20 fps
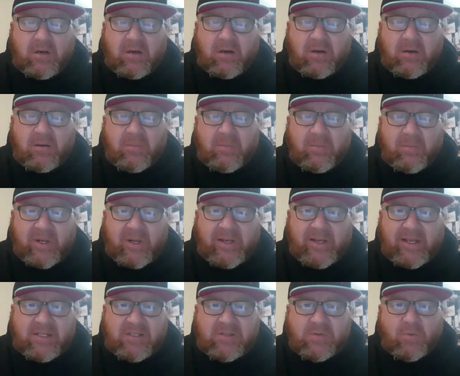Um, my
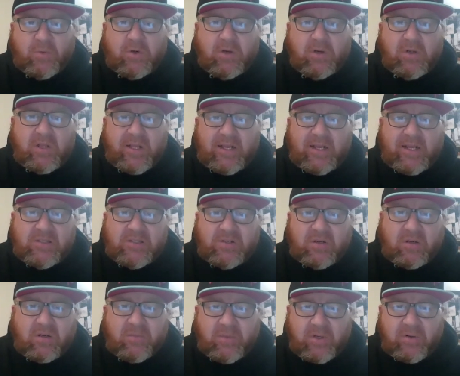dad's a world-class
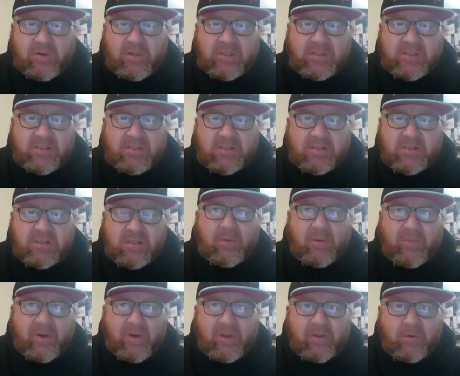trombonist.
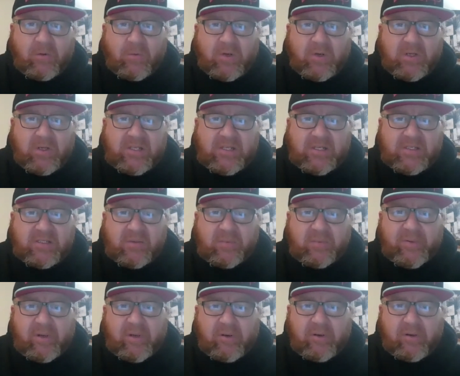My mother was a
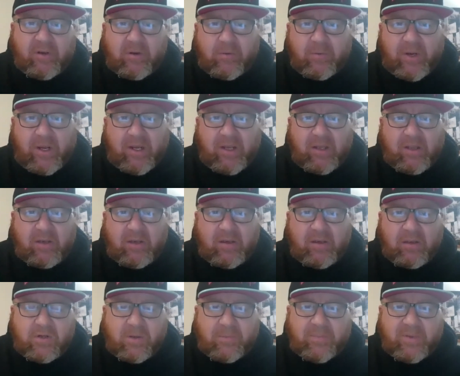
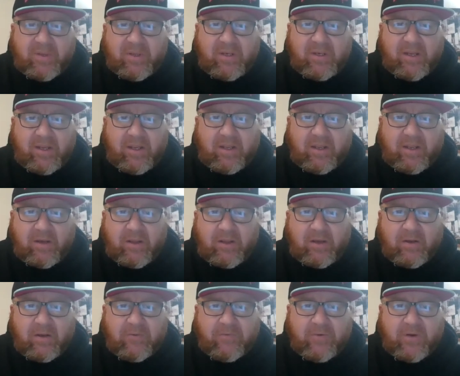superior-rated trumpet and
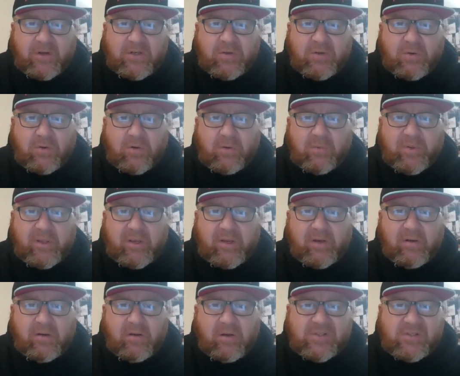uh, French horn
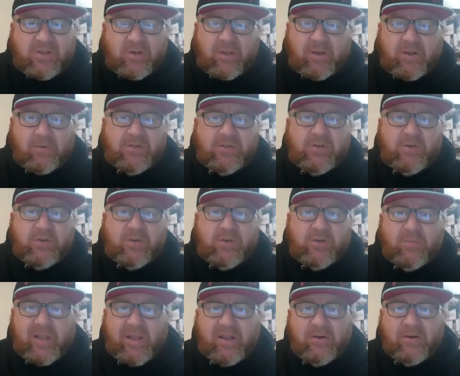player. So they were two
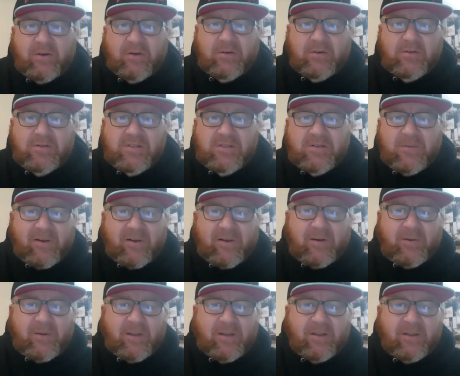band nerds
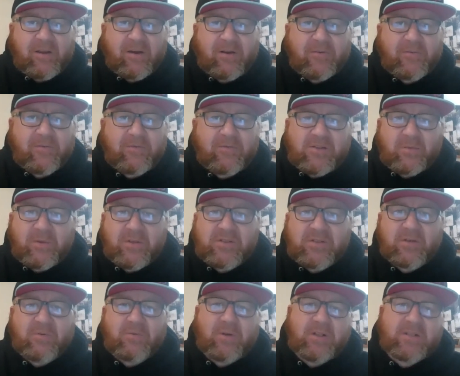uh, in love. So
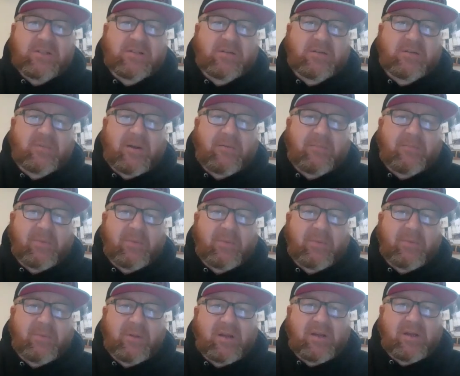music runs in my
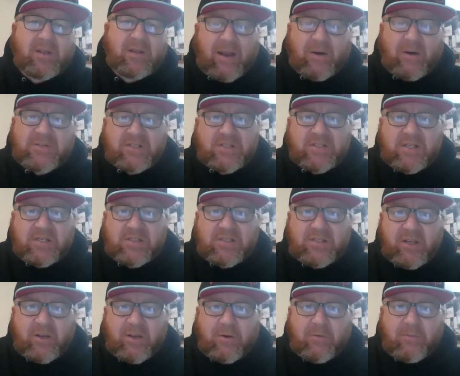blood. I was actually a
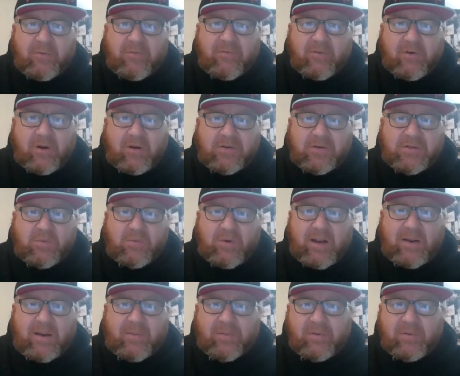singer before I was a
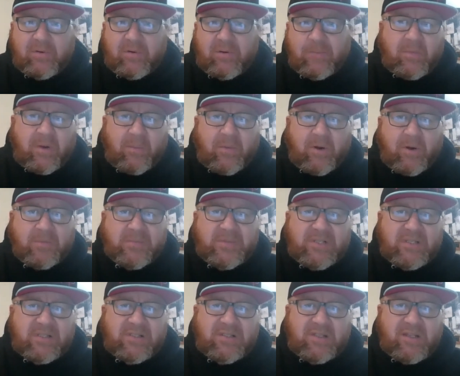rapper. My mom
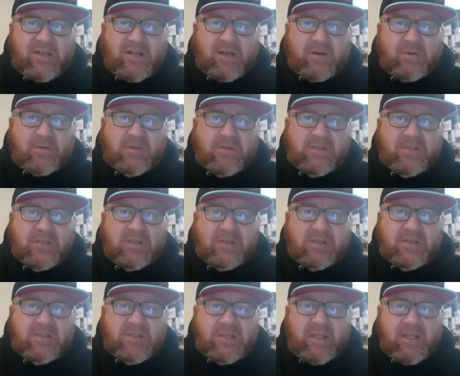says that I was
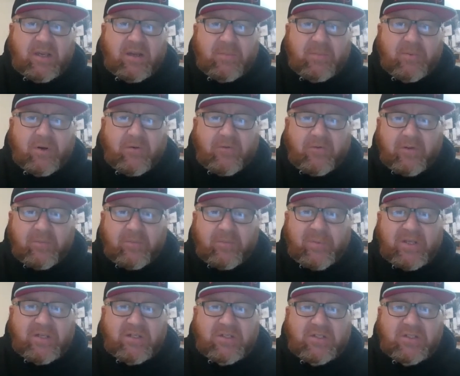uh, singing at perfect
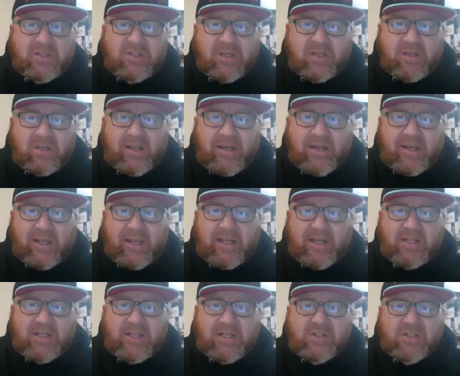pitch uh, at
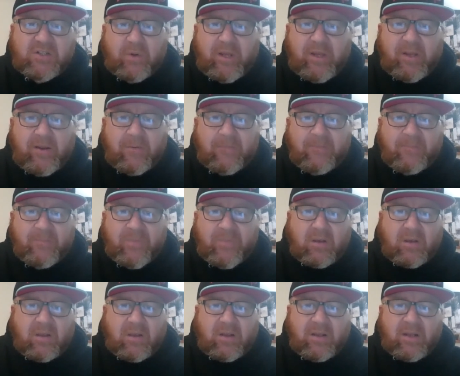age three,
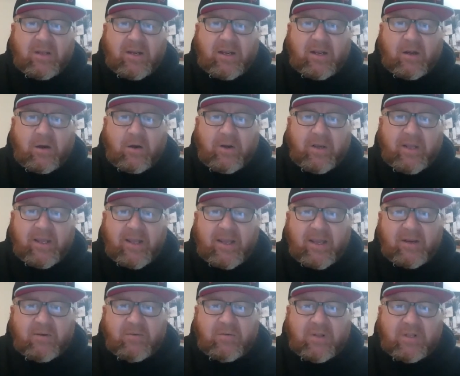and that I already
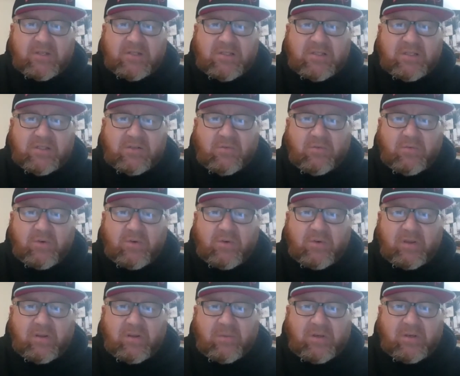had a sense of
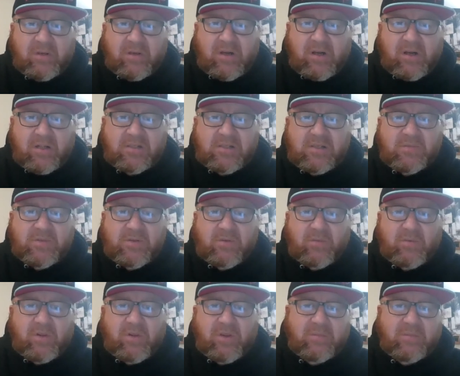rhythm and concepts
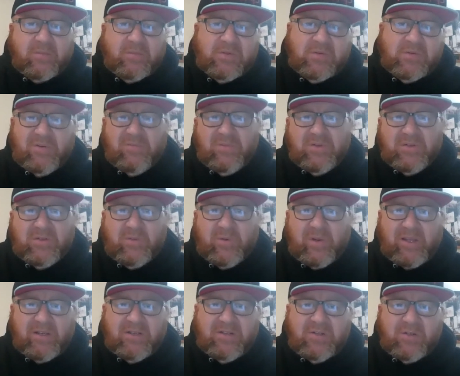of rhythms
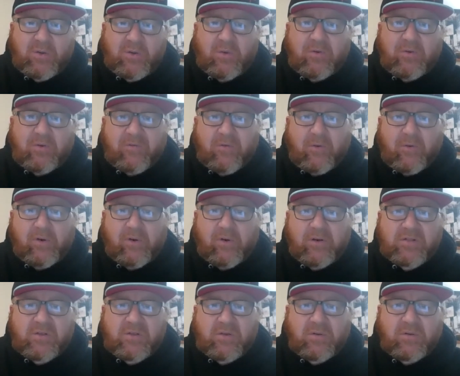between two and four
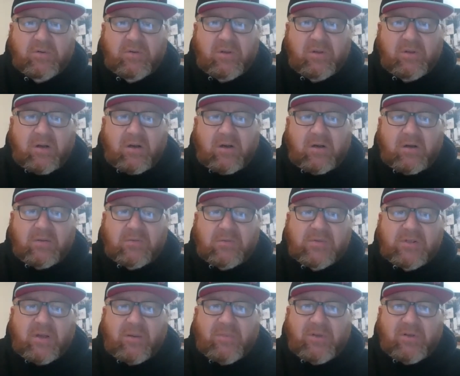years old. Um,
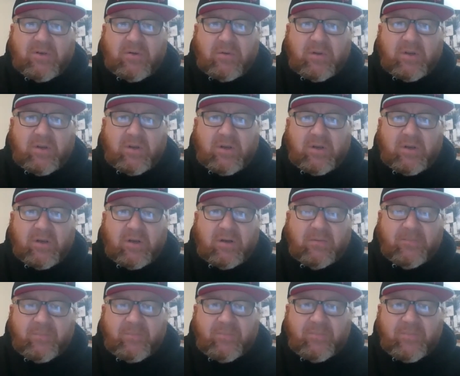so I've been doing, uh,
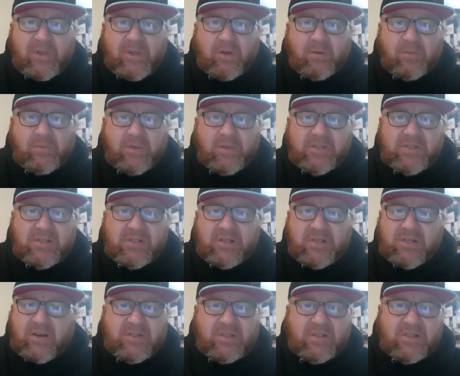you know, music
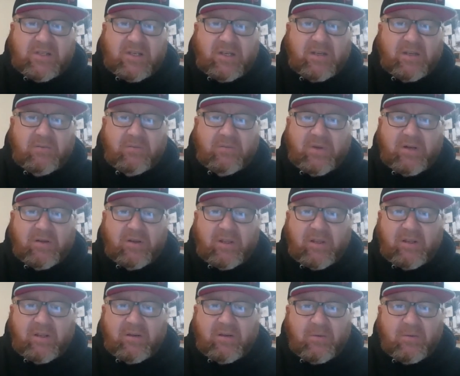ever since I could
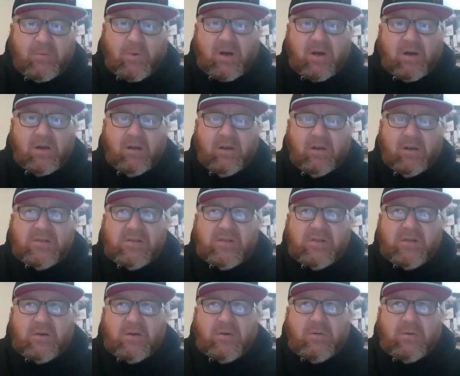barely walk.
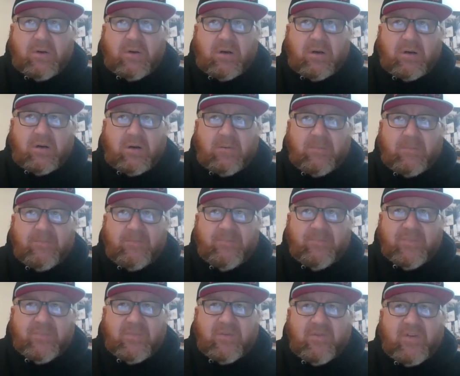So um,
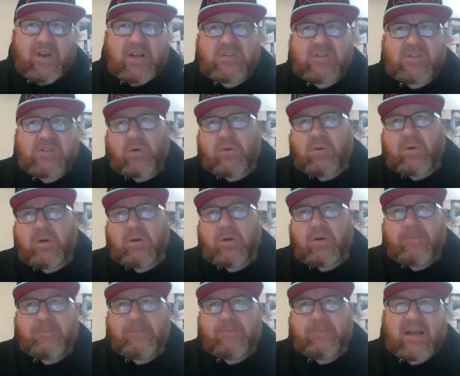fast
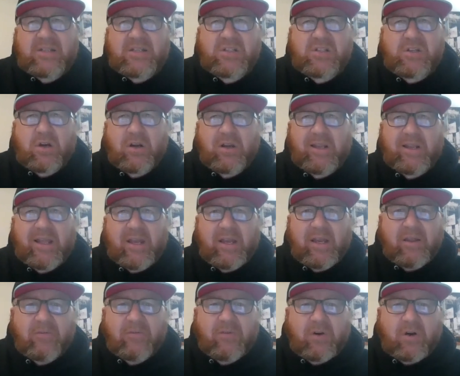forward, I started
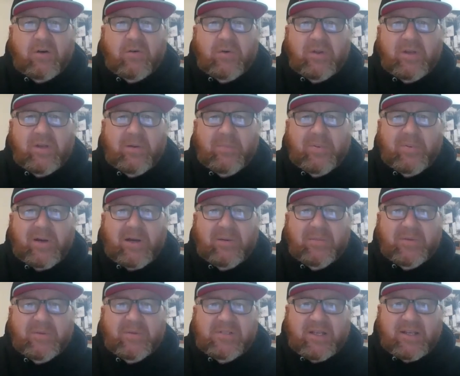getting involved with hip
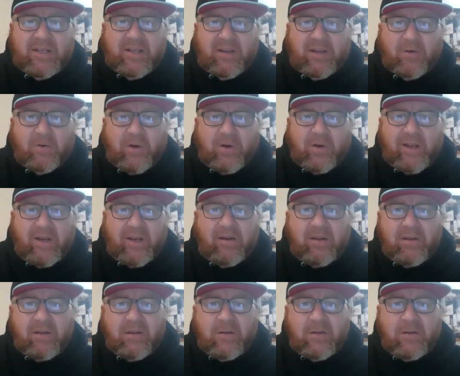hop in second grade.